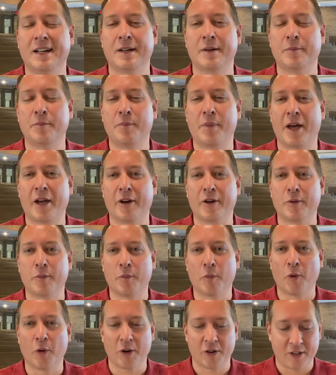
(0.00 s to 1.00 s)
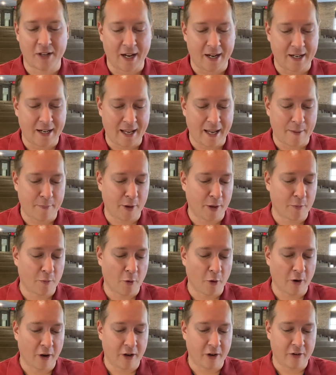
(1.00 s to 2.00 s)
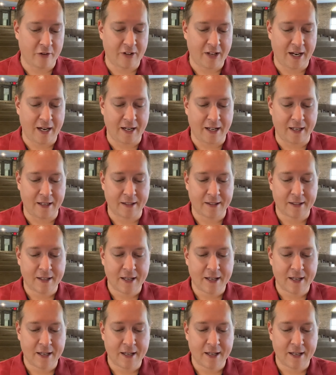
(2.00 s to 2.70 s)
better, more dynamic, more entertaining.